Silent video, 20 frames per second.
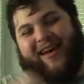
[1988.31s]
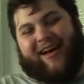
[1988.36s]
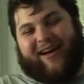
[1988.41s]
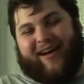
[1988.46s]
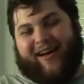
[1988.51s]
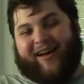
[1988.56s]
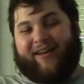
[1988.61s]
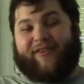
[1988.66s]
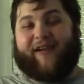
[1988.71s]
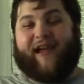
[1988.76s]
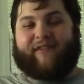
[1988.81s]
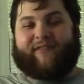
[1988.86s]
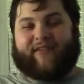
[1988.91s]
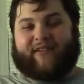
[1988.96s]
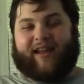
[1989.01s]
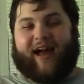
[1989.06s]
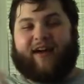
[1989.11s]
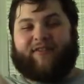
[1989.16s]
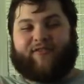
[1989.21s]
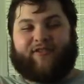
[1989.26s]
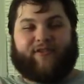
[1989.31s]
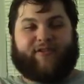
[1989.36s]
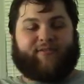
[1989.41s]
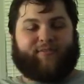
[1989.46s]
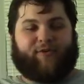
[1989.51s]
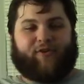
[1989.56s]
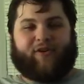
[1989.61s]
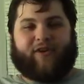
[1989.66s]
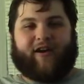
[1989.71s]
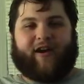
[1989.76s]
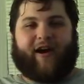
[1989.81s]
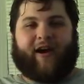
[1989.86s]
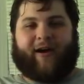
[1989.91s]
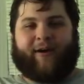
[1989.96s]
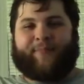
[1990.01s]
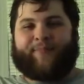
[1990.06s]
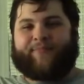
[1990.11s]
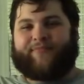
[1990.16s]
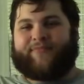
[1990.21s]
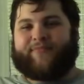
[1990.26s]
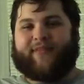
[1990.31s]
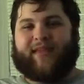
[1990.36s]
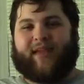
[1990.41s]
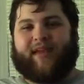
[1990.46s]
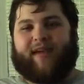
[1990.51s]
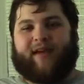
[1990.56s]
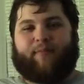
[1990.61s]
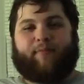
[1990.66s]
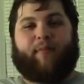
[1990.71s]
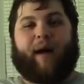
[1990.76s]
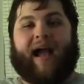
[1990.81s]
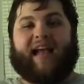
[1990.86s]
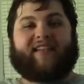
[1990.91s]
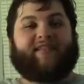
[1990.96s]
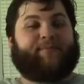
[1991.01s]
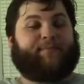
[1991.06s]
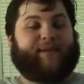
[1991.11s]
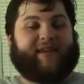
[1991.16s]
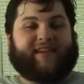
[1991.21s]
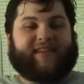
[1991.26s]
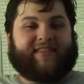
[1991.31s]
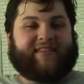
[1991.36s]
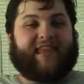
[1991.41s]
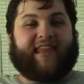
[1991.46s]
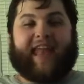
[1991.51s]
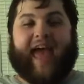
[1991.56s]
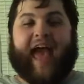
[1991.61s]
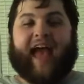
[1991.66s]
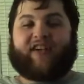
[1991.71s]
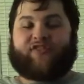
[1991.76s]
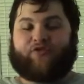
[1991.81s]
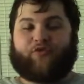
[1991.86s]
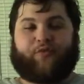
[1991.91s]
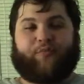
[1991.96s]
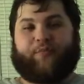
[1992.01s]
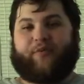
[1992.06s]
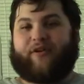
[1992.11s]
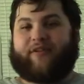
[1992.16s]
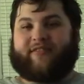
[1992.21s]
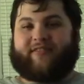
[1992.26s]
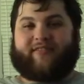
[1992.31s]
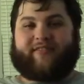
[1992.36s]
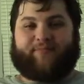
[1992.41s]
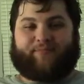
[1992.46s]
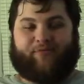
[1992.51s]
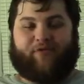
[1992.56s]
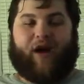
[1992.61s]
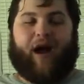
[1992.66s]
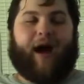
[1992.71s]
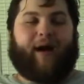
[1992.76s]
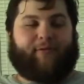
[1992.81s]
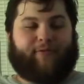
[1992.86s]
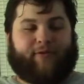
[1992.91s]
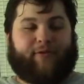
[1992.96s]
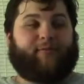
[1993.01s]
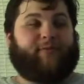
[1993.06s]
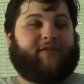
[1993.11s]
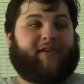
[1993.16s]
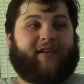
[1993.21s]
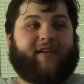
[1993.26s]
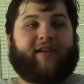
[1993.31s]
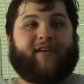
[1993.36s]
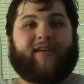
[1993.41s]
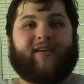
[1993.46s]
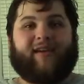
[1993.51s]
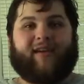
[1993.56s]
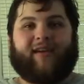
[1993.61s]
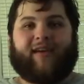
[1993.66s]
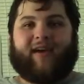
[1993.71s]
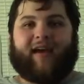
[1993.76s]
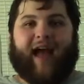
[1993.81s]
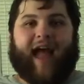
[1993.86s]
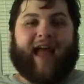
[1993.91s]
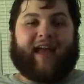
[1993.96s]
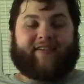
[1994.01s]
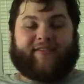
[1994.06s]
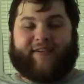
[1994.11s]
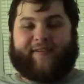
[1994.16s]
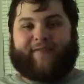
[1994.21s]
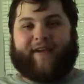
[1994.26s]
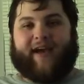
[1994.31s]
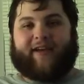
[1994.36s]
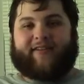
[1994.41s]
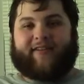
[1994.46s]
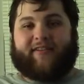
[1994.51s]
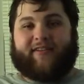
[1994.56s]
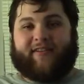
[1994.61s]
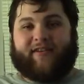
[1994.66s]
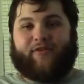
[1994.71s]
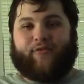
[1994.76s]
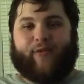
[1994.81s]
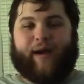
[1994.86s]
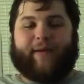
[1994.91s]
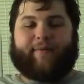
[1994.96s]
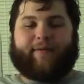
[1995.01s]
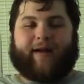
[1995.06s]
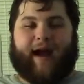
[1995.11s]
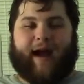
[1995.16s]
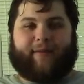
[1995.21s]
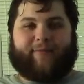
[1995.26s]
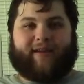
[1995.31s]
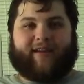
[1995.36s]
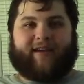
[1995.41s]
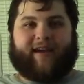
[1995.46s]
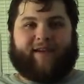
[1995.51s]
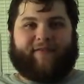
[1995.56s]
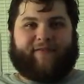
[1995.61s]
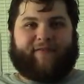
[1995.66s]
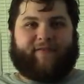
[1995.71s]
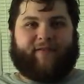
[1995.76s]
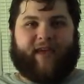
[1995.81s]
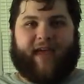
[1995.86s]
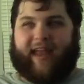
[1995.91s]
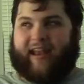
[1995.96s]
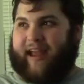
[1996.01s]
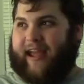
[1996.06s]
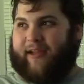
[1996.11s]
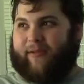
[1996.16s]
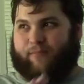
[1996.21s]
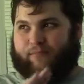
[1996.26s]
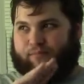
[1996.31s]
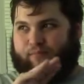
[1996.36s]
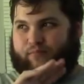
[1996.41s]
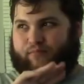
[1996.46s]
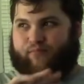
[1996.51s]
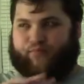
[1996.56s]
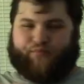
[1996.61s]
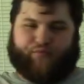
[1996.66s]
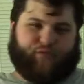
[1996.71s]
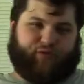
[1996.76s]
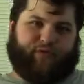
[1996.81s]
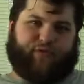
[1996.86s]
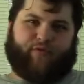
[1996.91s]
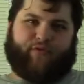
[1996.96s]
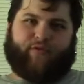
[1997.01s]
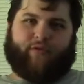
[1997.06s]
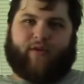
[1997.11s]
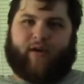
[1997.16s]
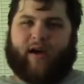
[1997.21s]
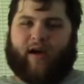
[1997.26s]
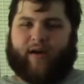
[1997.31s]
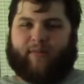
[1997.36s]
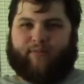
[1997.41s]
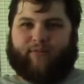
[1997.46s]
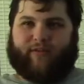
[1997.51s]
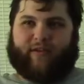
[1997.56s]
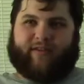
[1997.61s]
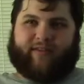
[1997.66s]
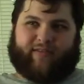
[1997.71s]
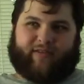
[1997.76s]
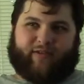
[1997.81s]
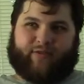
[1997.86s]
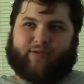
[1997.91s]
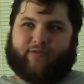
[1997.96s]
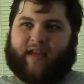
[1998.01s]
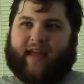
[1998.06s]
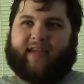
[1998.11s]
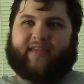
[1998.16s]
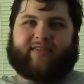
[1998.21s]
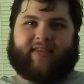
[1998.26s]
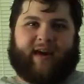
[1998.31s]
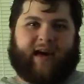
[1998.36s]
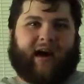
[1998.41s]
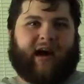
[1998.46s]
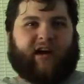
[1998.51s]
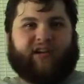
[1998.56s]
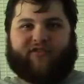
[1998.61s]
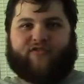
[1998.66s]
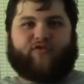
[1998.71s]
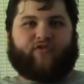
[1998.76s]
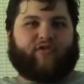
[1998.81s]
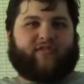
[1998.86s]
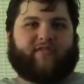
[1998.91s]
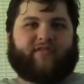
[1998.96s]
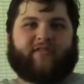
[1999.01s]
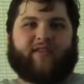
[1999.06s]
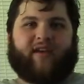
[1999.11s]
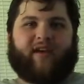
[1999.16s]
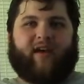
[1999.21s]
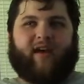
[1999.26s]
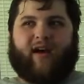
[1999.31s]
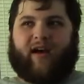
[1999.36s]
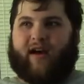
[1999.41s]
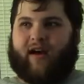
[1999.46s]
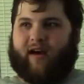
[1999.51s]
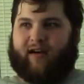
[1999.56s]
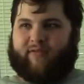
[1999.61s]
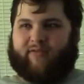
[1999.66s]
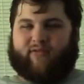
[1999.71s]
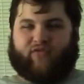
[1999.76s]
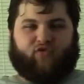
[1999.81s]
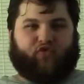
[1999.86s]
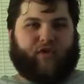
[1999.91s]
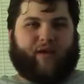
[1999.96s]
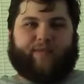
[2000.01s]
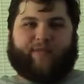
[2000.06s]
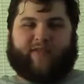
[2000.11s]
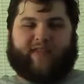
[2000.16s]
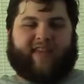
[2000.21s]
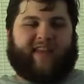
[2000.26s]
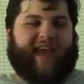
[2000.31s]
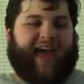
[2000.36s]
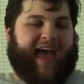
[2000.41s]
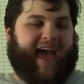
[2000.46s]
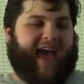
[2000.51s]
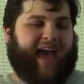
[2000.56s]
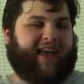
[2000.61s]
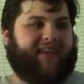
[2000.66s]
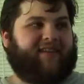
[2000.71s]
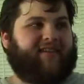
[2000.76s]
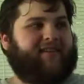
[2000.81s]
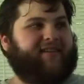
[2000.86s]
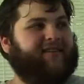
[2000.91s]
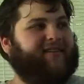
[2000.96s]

a graphic novel is more um my speed than actual books probably I actually found a new webcomic I've and I brew, uh, breezed through like the hundreds of strips it had.